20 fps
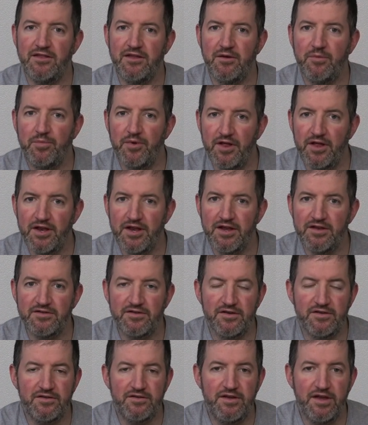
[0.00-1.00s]
the ability
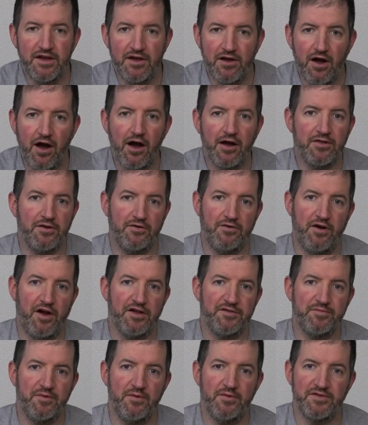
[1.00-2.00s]
to decock the
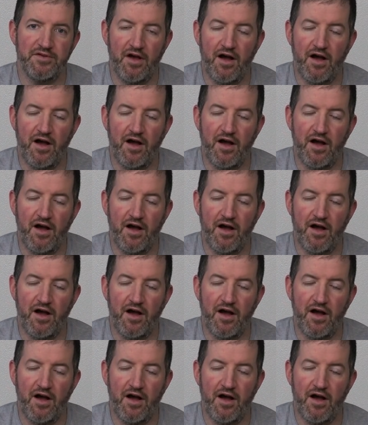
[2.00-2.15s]
crossbow is